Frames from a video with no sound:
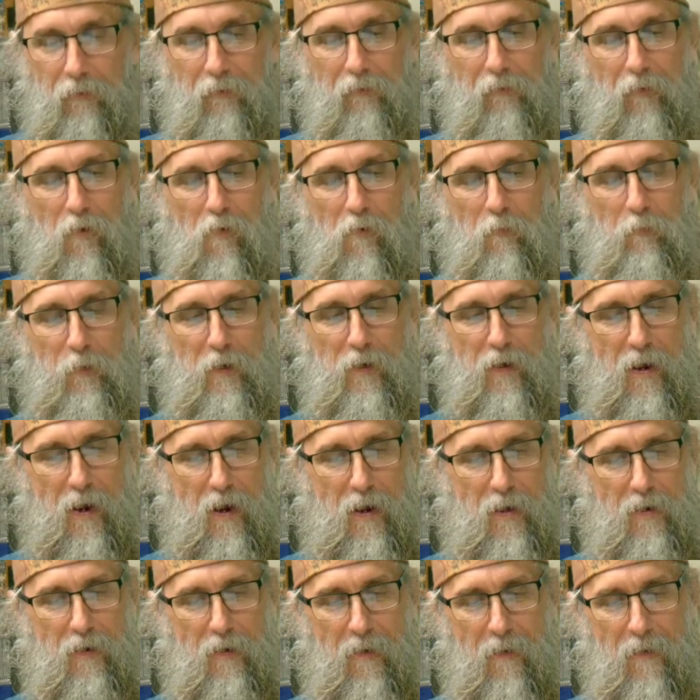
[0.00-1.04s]
Psalm
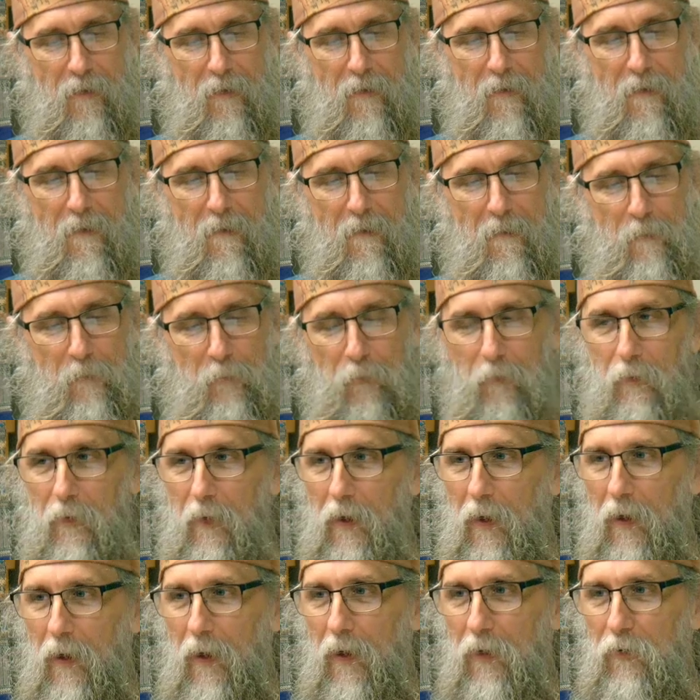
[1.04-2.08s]
today,
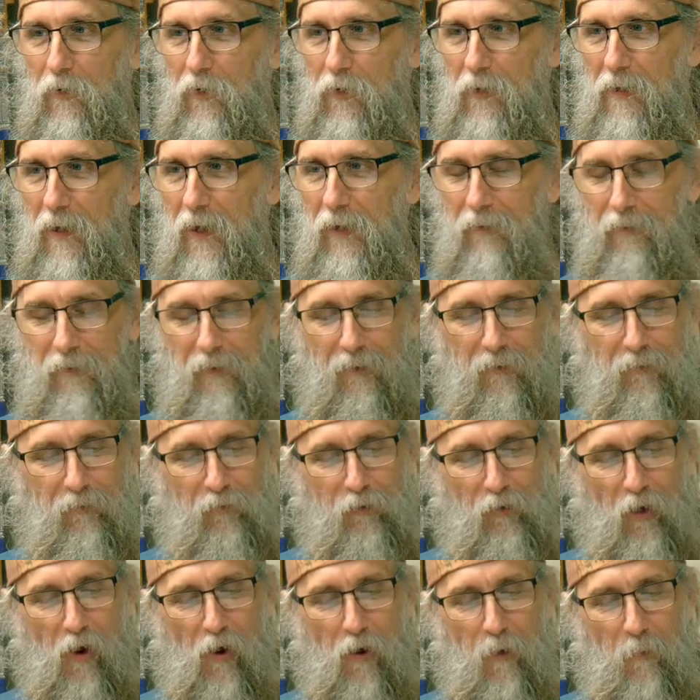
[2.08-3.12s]
119th
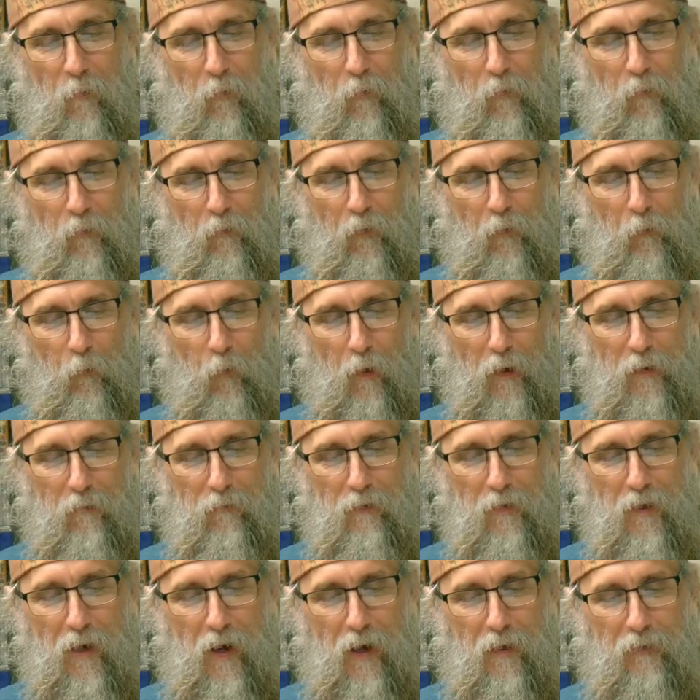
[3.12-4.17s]
Psalm, one of
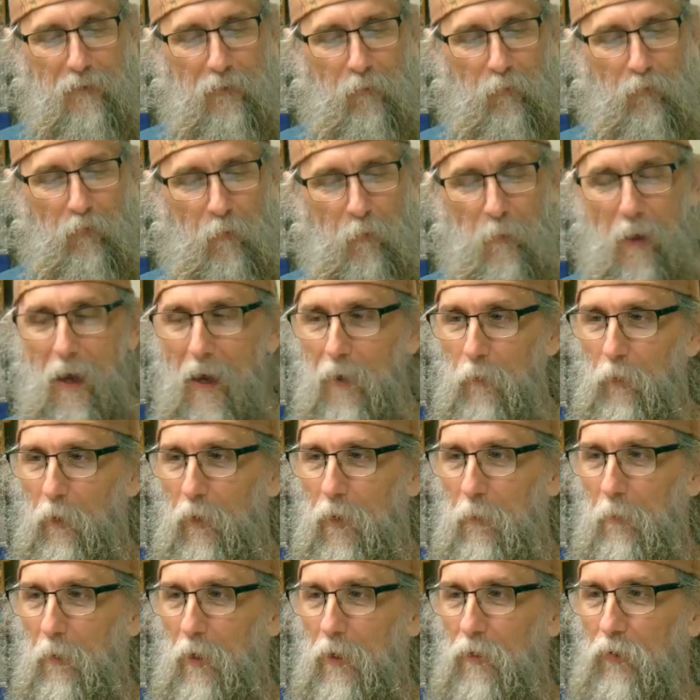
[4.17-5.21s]
the octaves from that, what
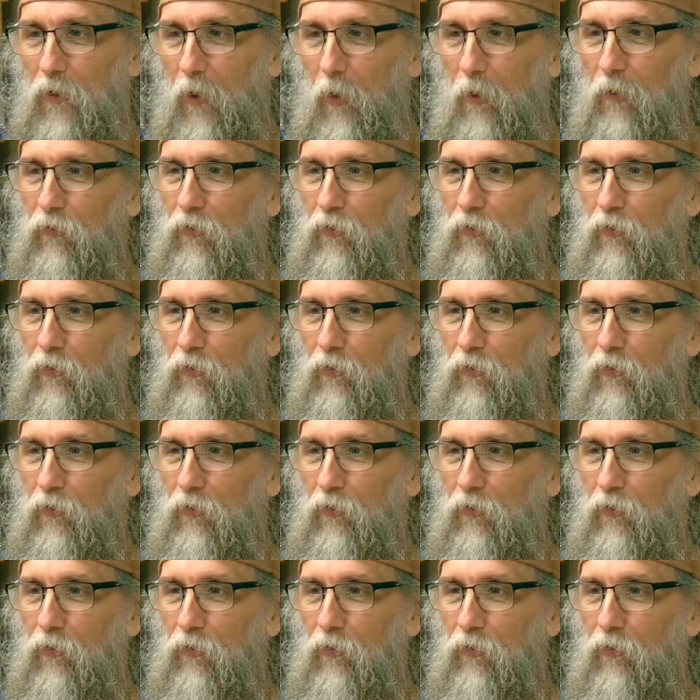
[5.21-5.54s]
I'm going to do is